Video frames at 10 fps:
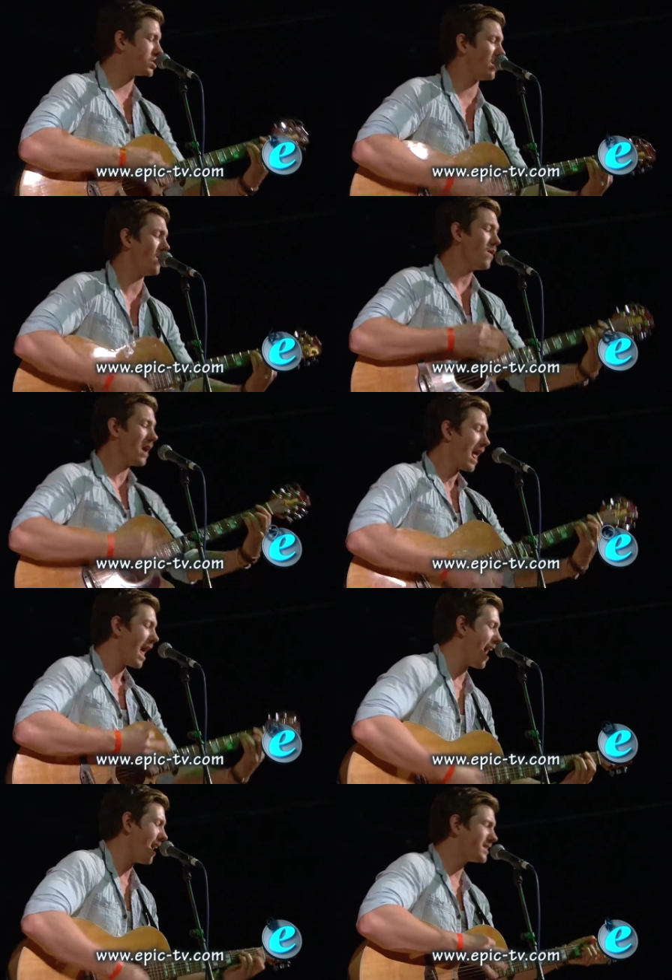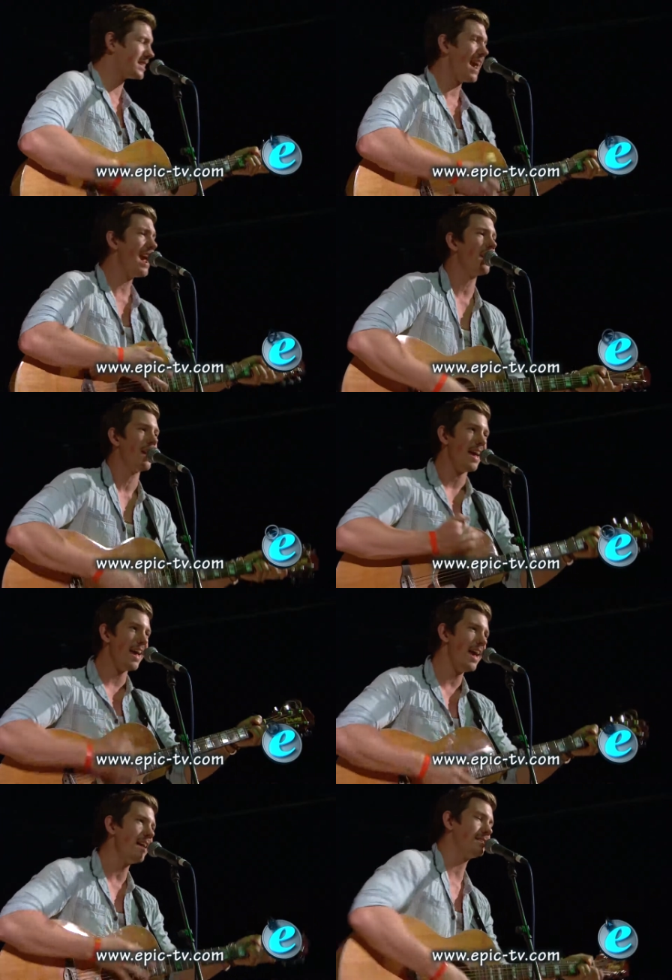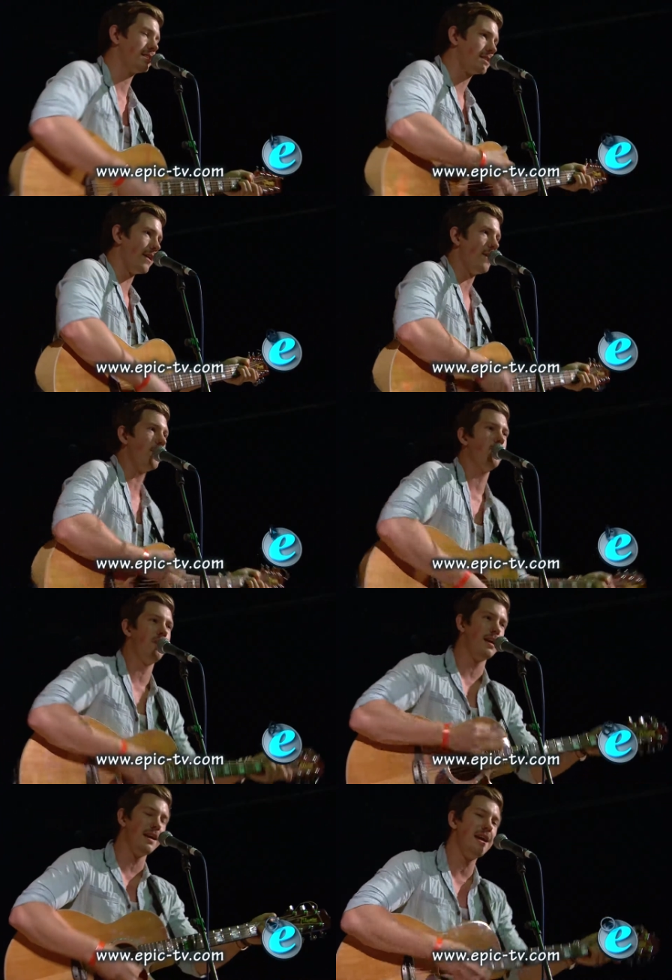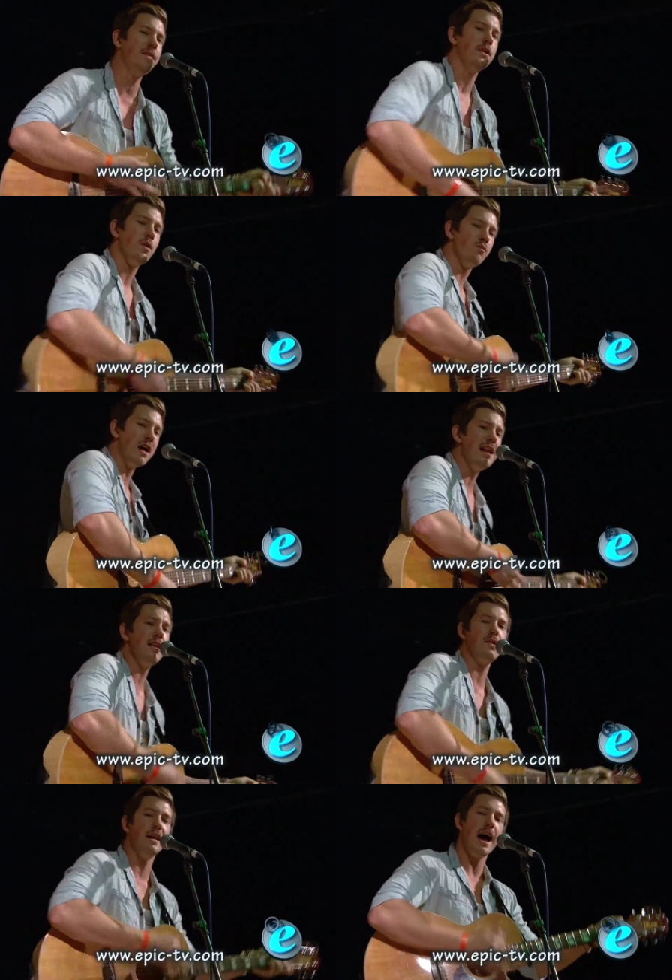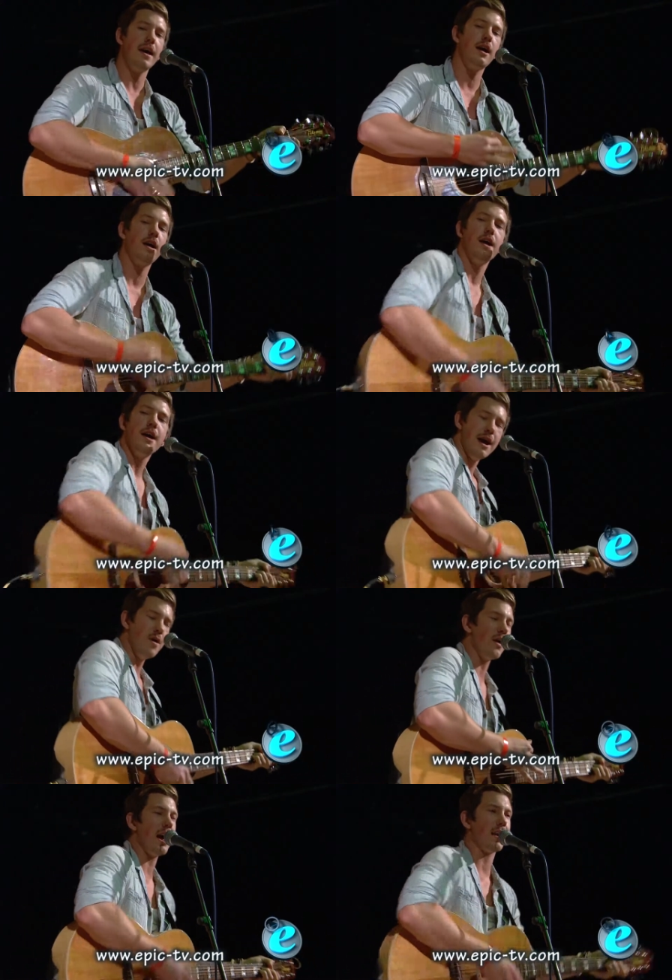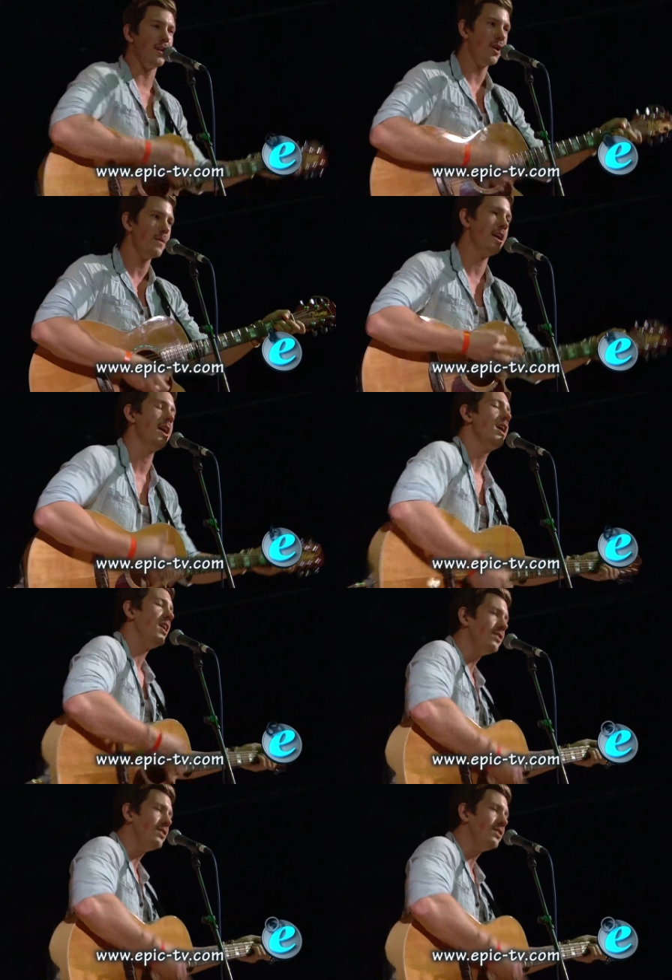you and take it slowly. Ready or not, say, here I come.